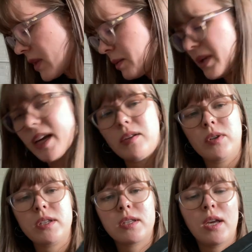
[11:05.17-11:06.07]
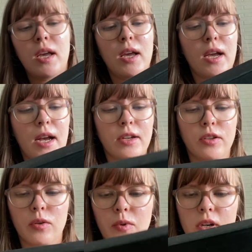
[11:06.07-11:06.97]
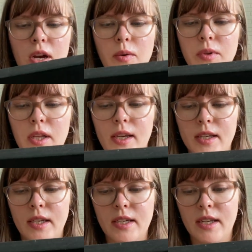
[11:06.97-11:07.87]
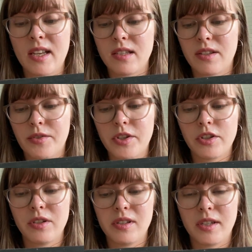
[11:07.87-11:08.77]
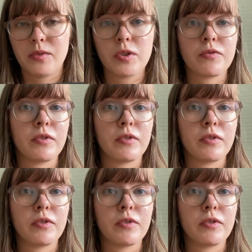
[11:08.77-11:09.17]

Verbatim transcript: But anyways, I don't know where I will hang it. I guess originally it was